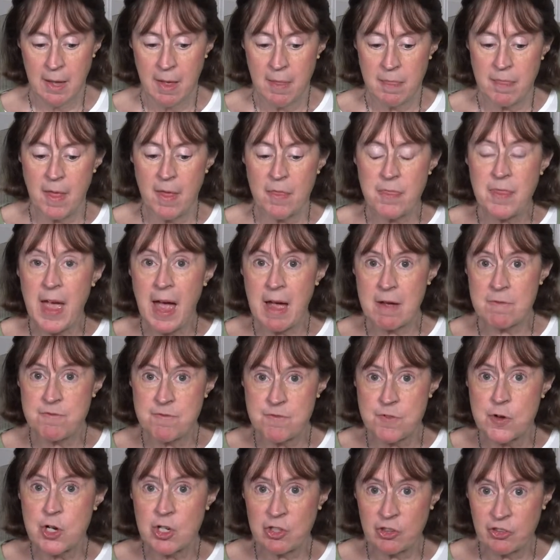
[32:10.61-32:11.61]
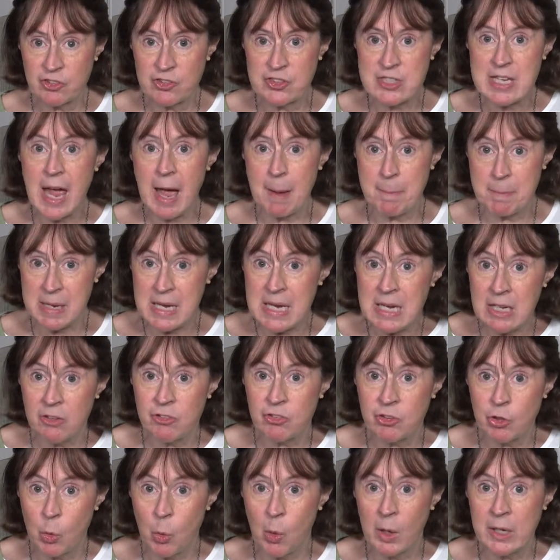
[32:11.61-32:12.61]
that that first step is
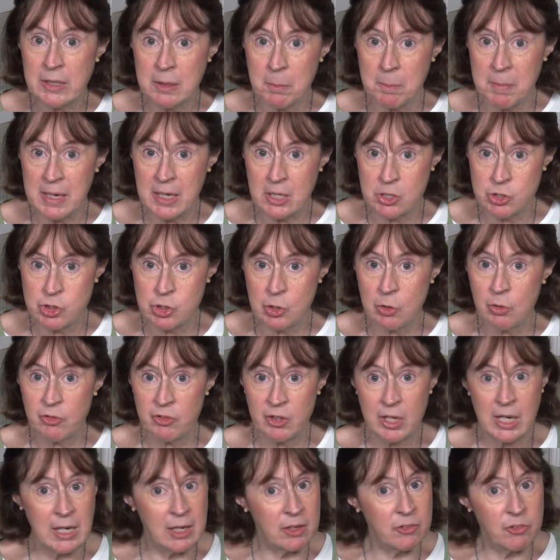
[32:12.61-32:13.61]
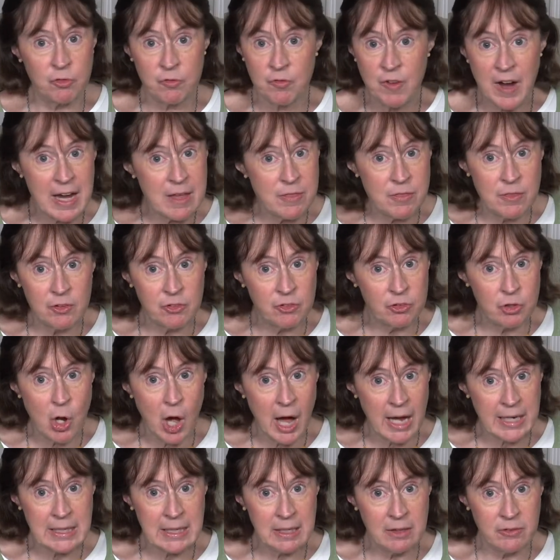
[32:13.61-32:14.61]
going to be a doozy because faith is
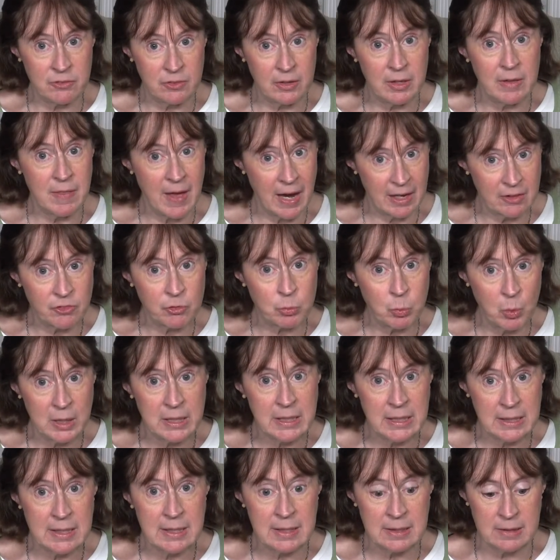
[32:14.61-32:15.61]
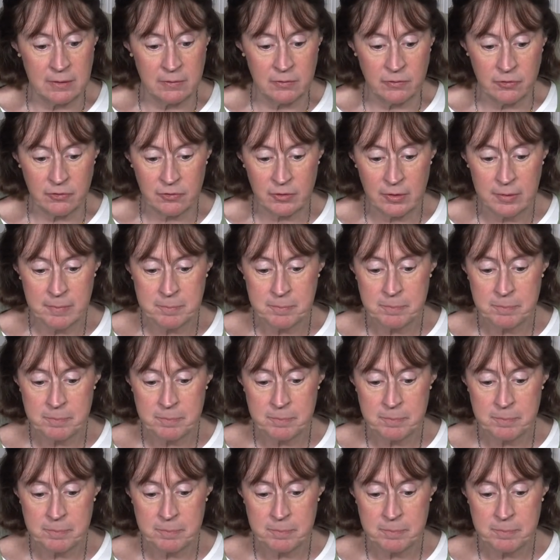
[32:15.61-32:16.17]
not easy. That's what it is.